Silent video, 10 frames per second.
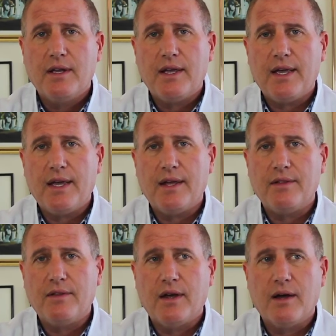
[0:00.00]

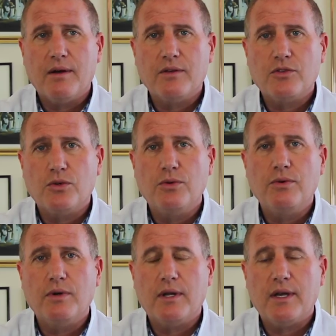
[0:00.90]
and soon
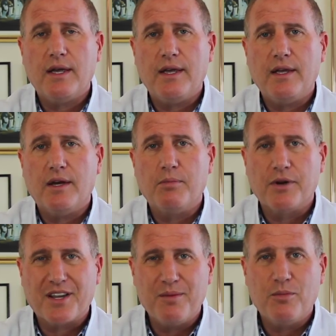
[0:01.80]
a
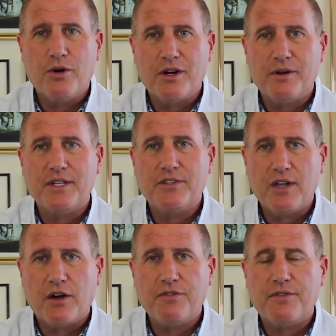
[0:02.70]
brick and mortar
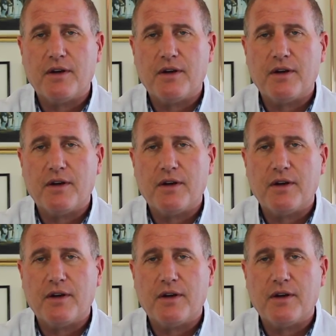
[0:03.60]
itself.